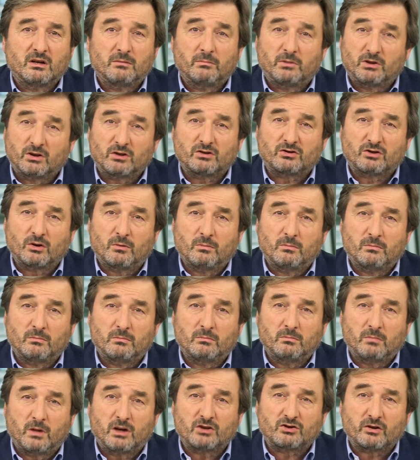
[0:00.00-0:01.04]
but also
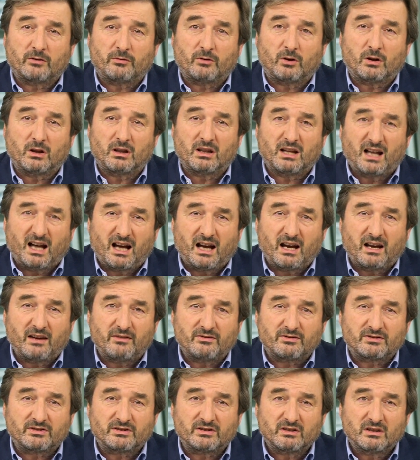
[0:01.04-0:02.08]
much of our
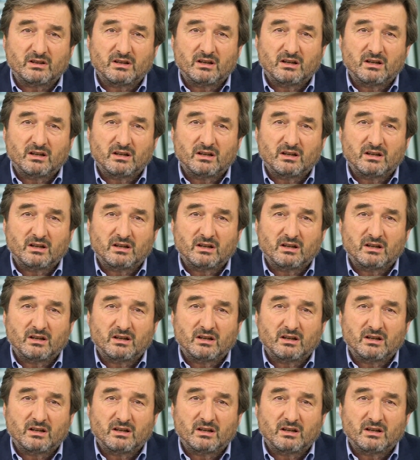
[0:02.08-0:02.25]
lives.